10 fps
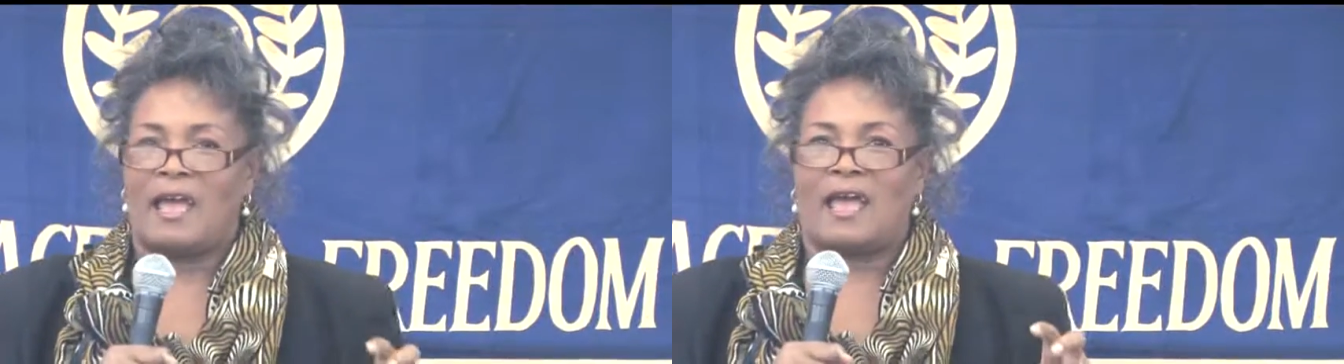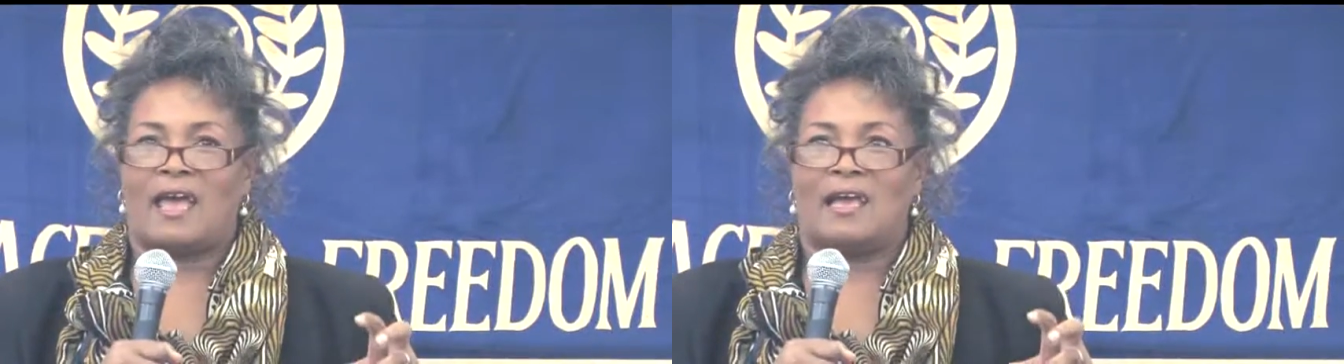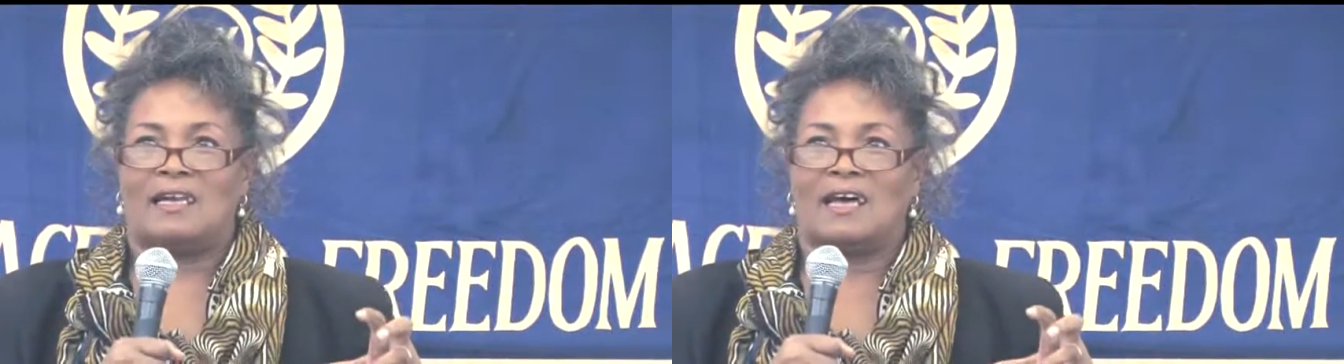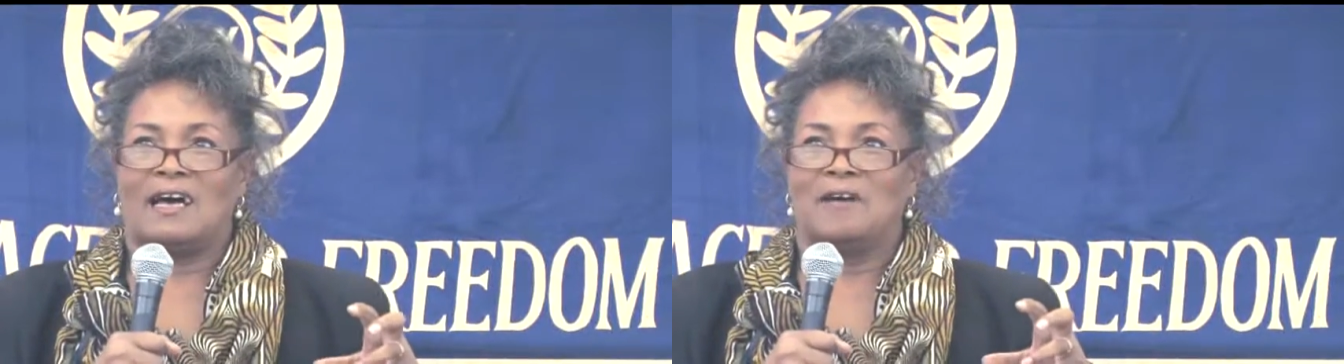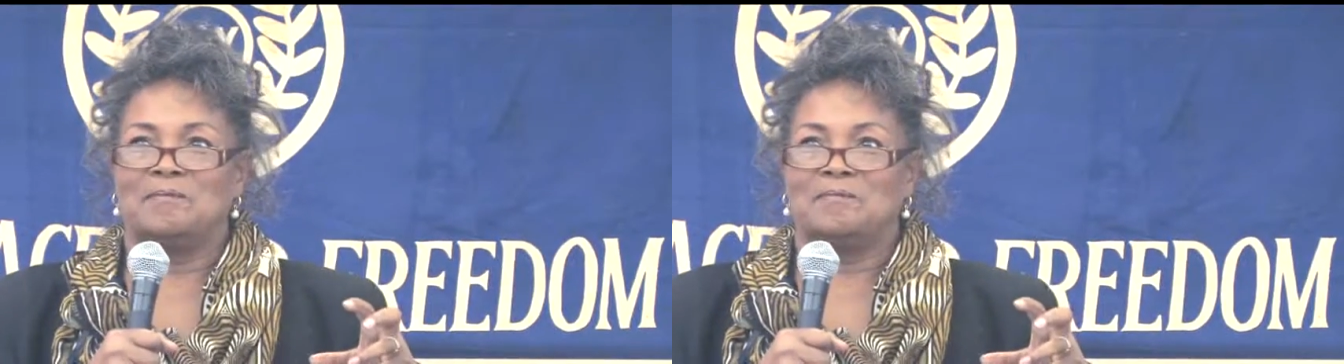and
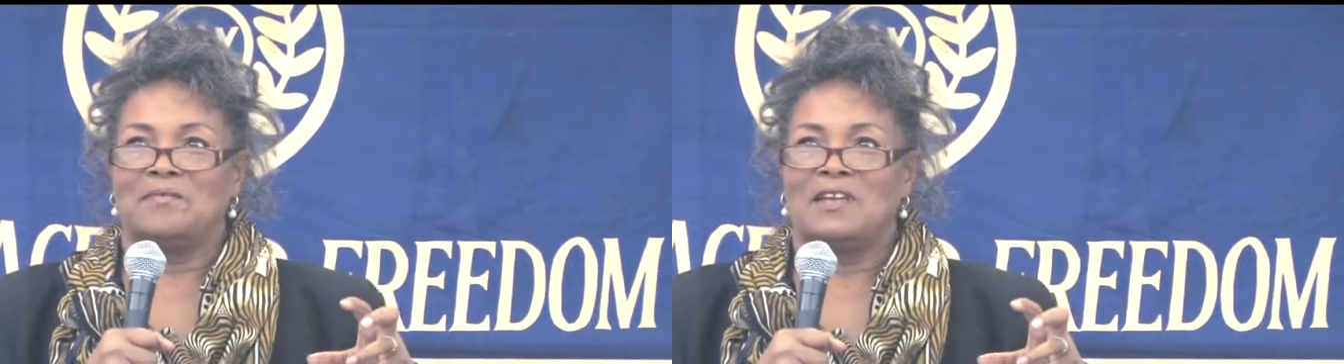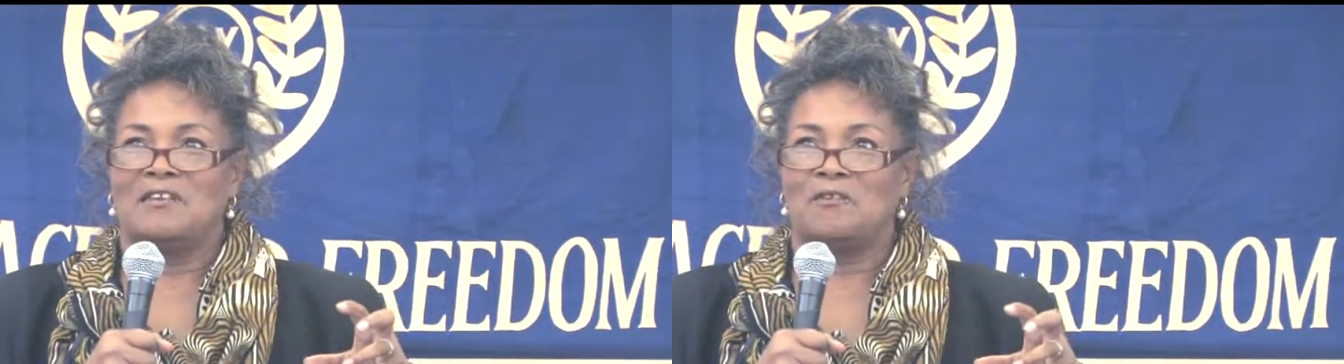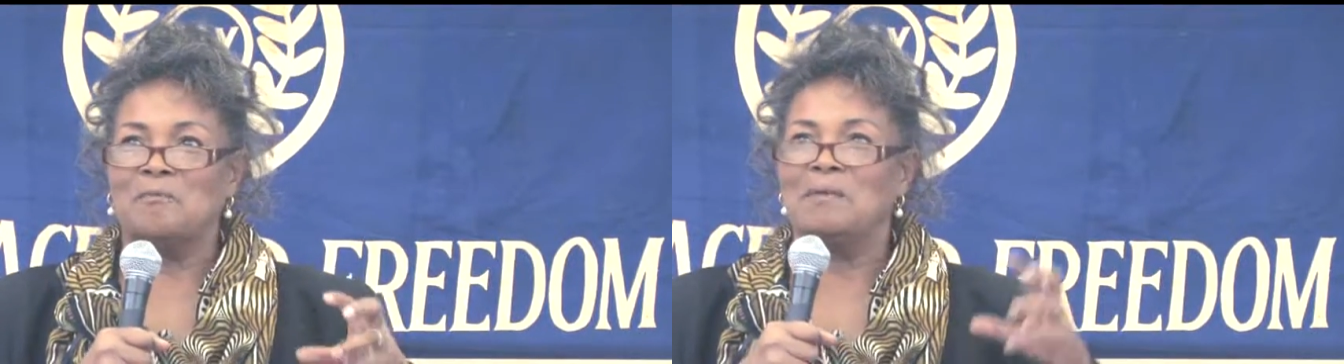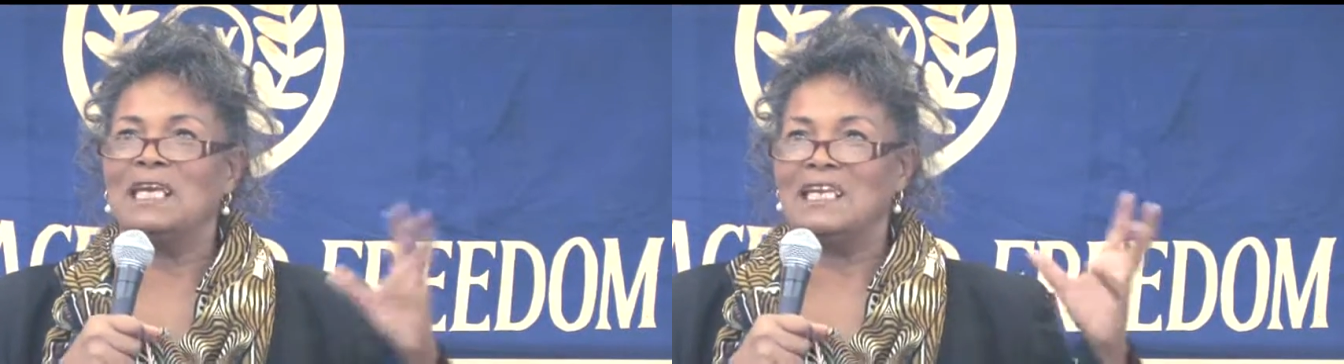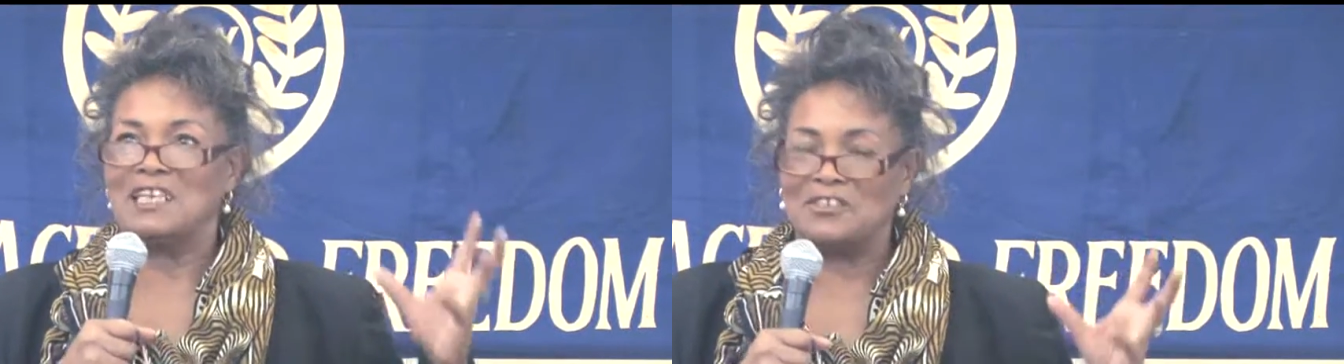for
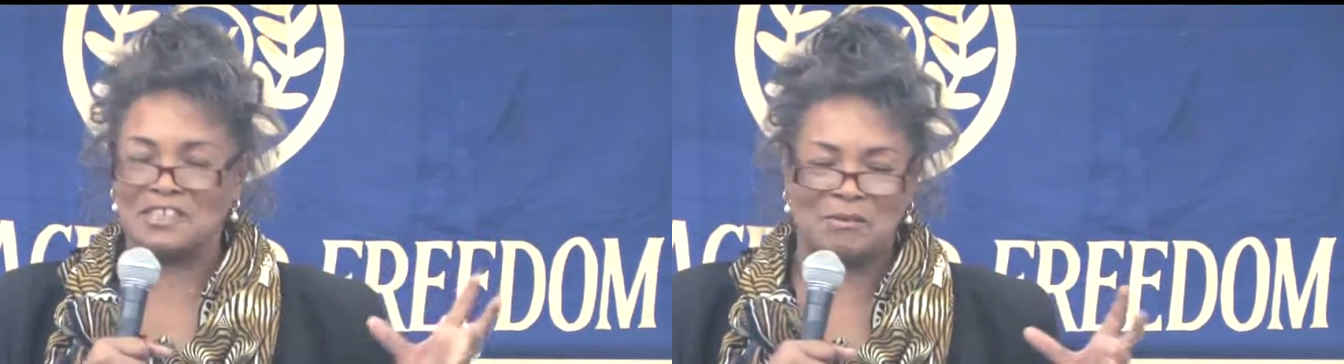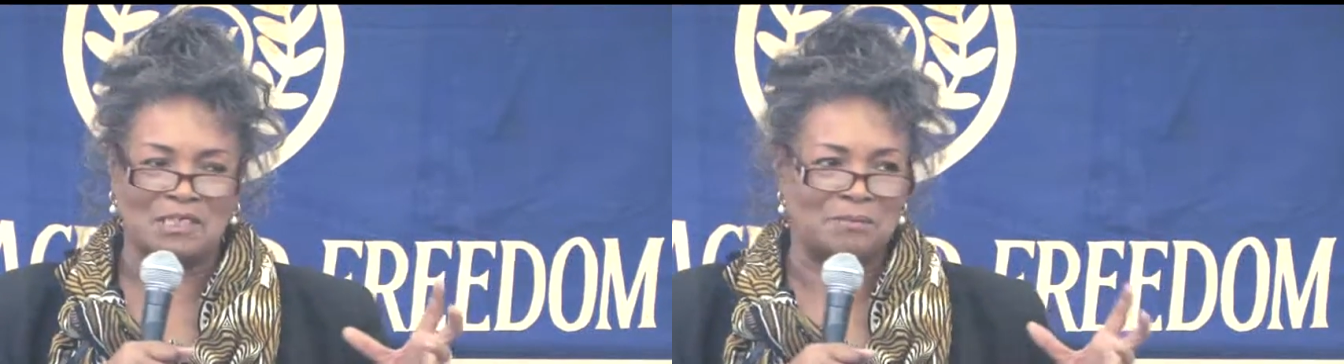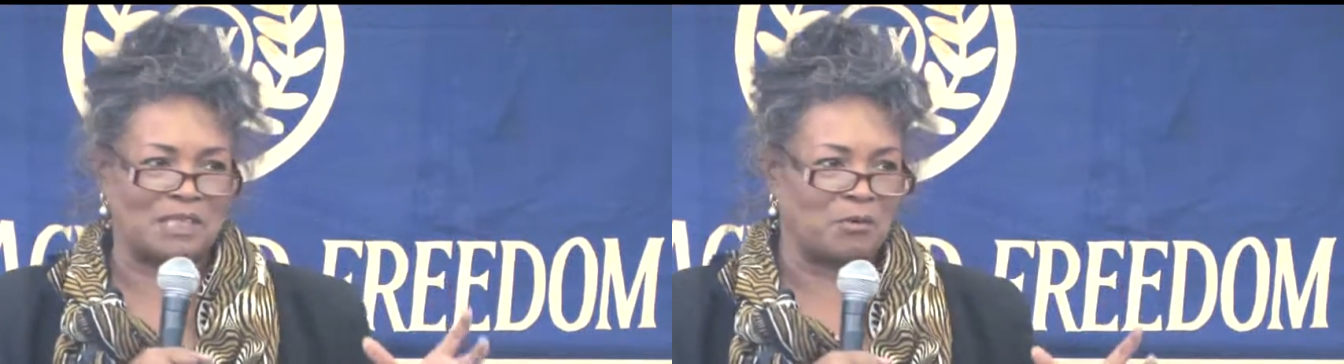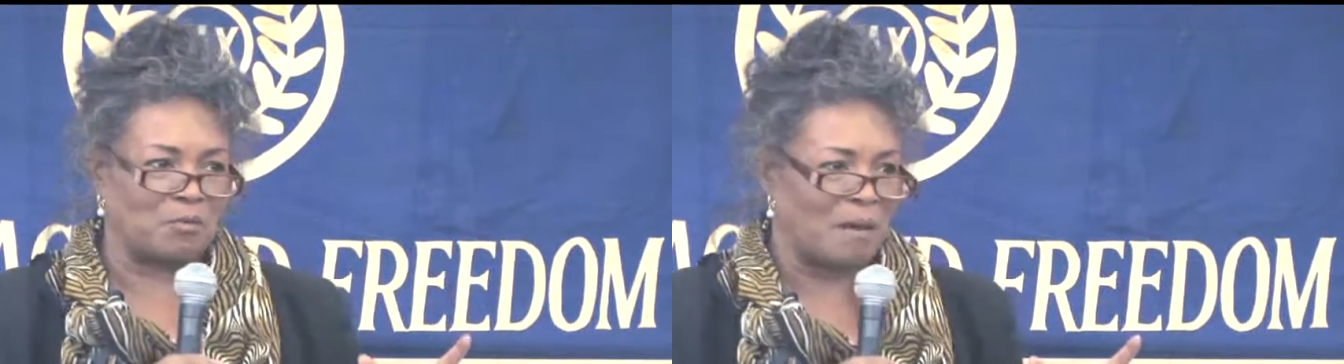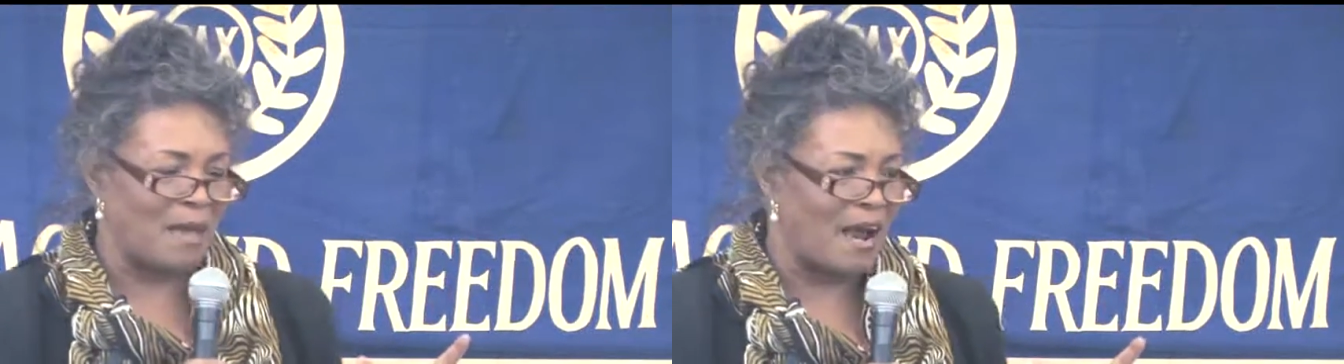many years I was upset with
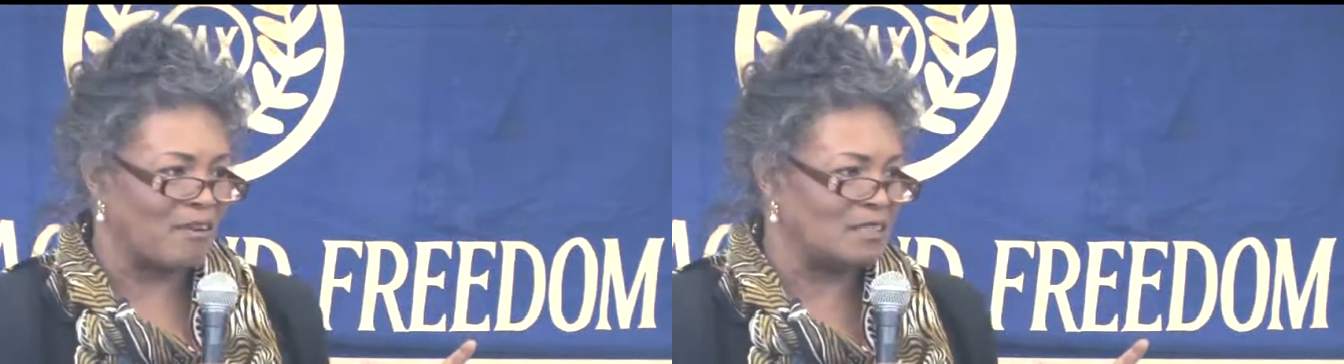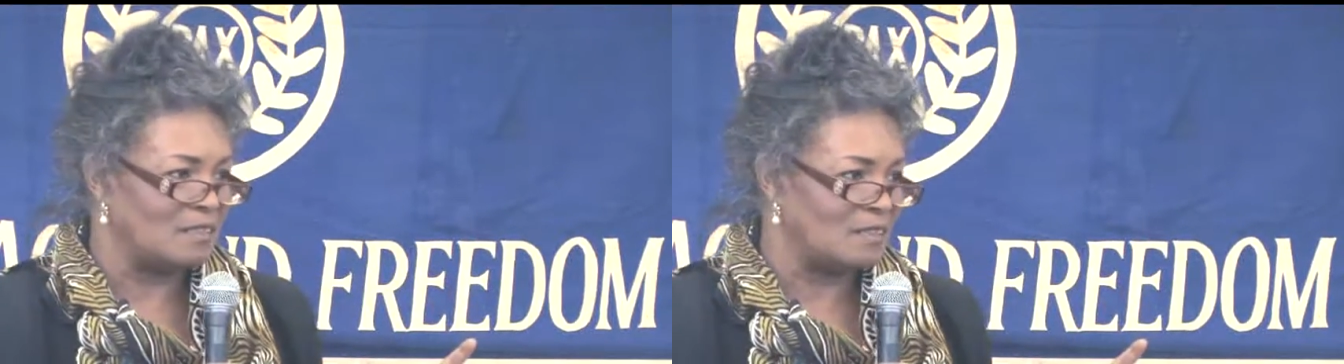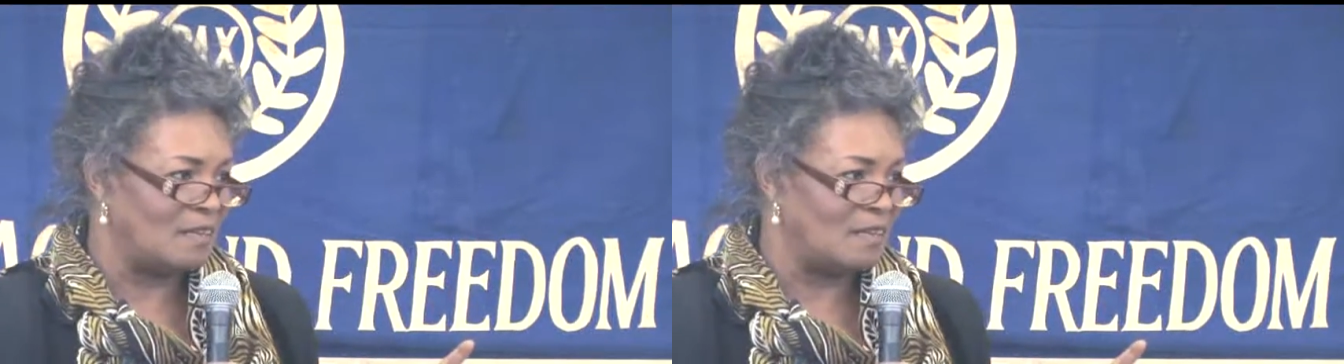my parents